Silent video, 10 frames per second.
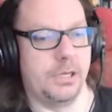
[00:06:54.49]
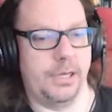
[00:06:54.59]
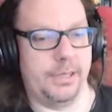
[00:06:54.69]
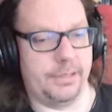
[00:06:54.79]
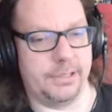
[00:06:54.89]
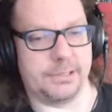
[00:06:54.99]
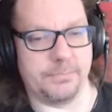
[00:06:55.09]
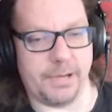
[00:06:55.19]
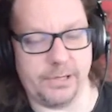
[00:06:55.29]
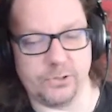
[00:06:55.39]
in this
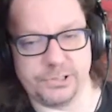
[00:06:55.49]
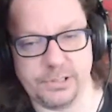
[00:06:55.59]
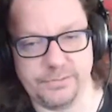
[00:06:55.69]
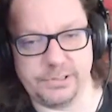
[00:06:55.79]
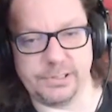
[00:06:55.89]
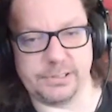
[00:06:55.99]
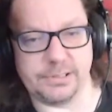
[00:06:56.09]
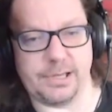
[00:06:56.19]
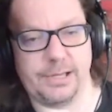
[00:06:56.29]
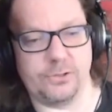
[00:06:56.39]

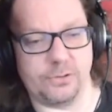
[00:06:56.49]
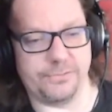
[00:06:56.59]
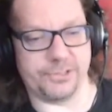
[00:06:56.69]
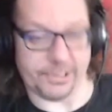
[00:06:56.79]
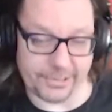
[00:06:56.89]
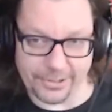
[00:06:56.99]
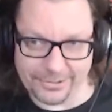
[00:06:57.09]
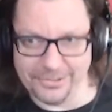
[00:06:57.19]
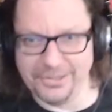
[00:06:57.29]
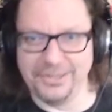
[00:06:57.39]
microservices kind of shuttered